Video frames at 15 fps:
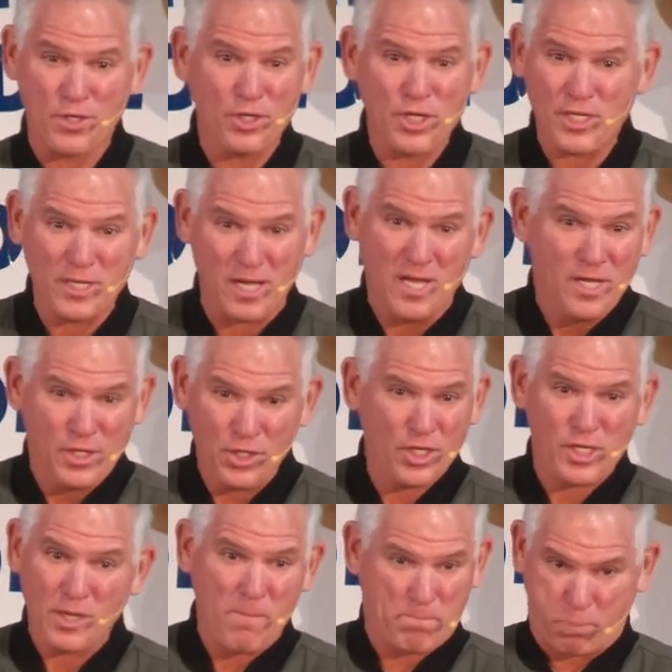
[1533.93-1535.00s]
You're going
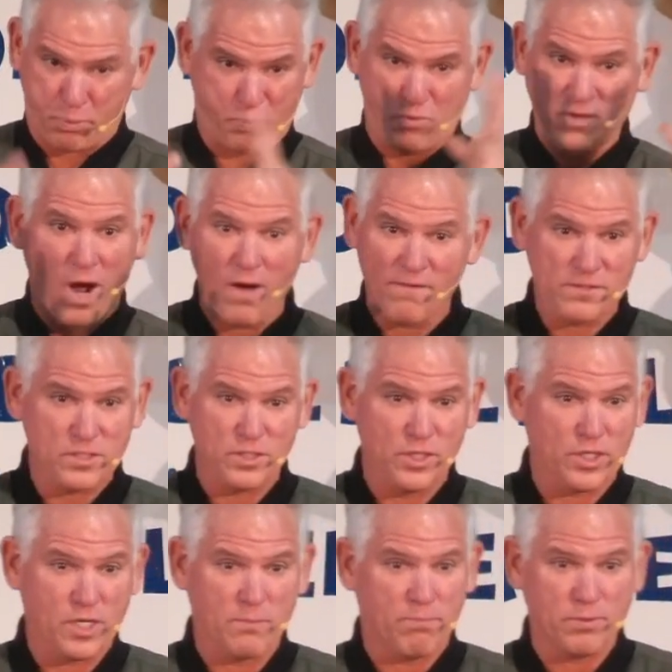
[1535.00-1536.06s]
to all of a sudden
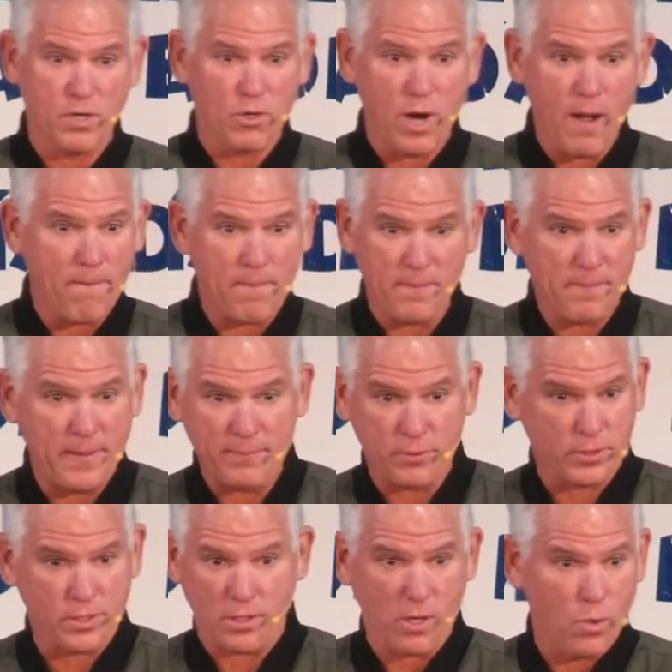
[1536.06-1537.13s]
you're going to blow up and people
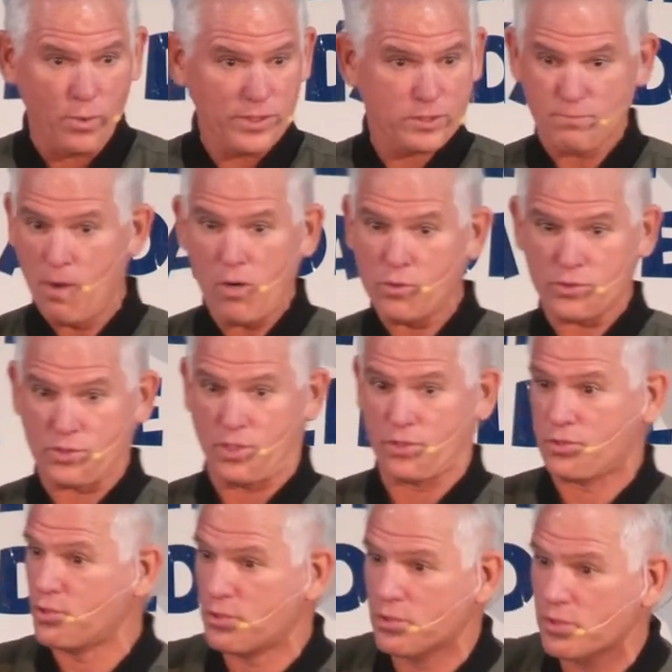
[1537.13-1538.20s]
are going to go, where's
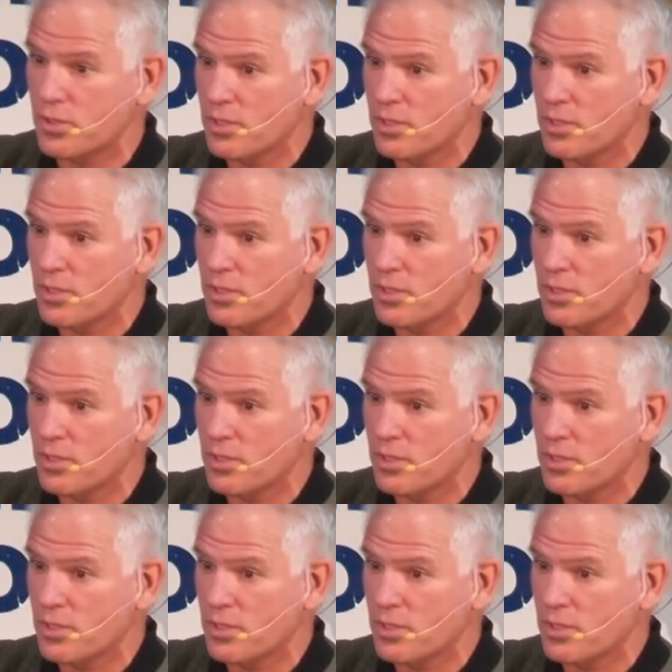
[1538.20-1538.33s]
Moses?